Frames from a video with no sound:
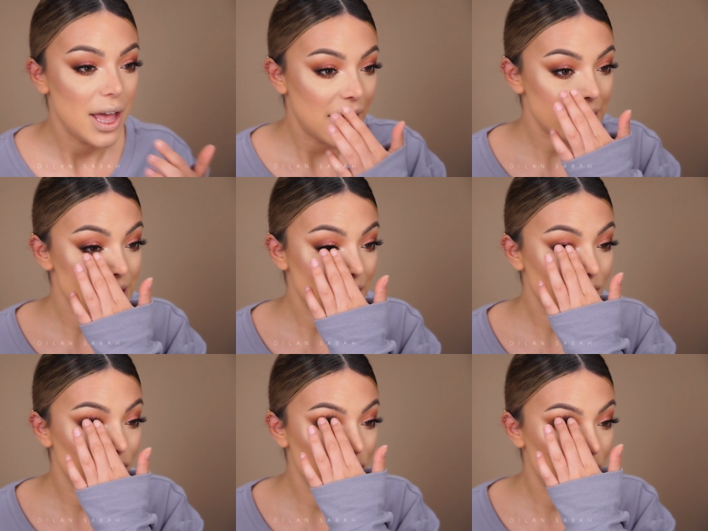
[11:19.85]
and I
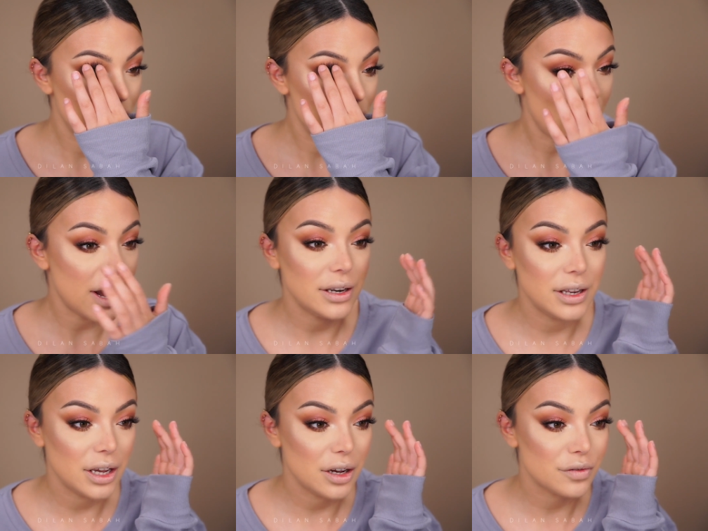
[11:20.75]
have no
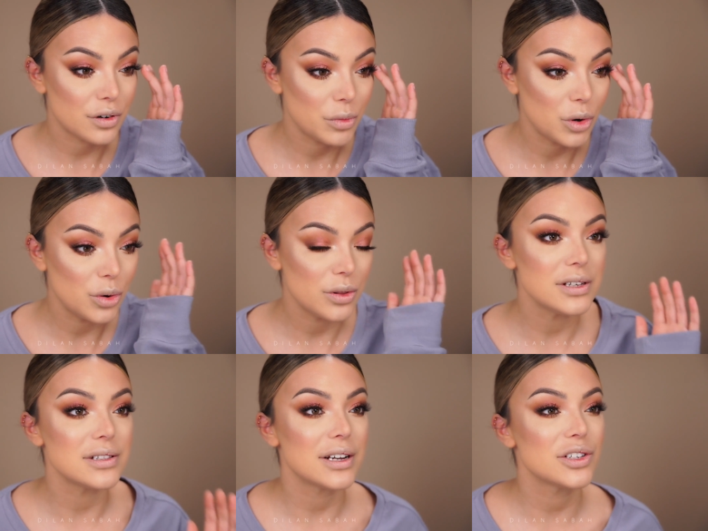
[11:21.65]
idea from who
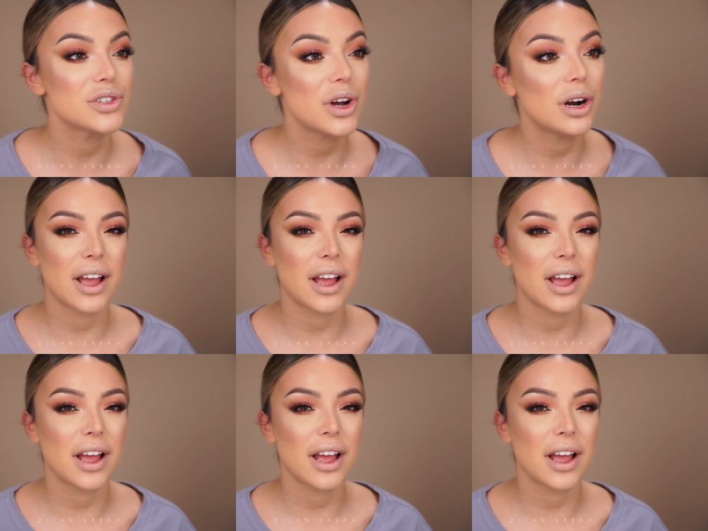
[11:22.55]
these lashes are.